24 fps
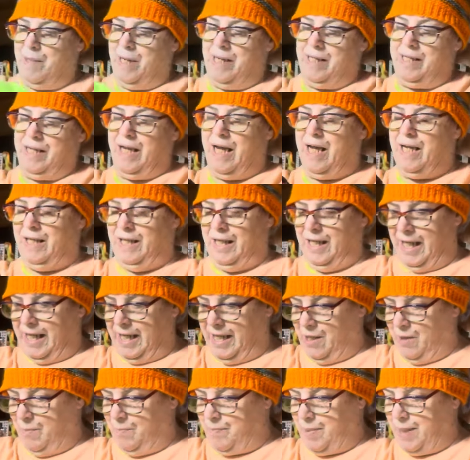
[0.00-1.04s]
a, a
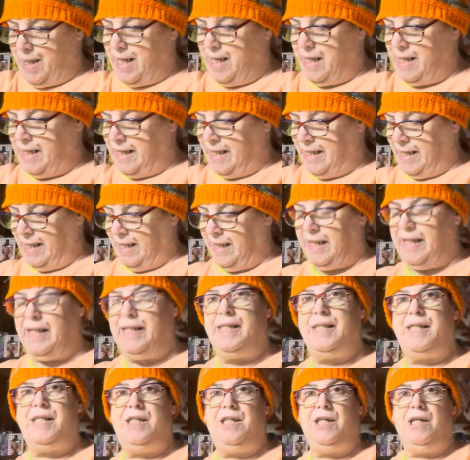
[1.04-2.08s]
little bit, at
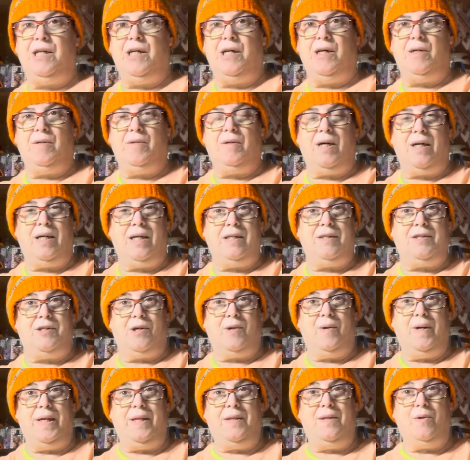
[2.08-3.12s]
least, you know,
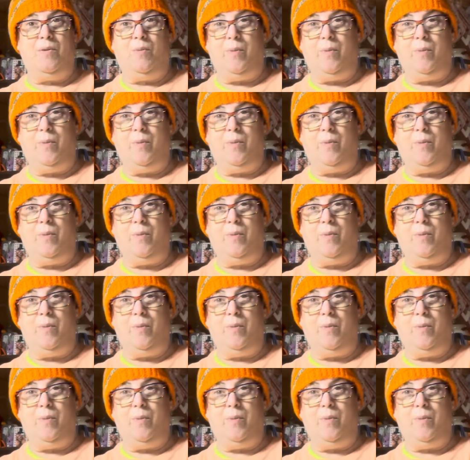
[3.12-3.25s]
during the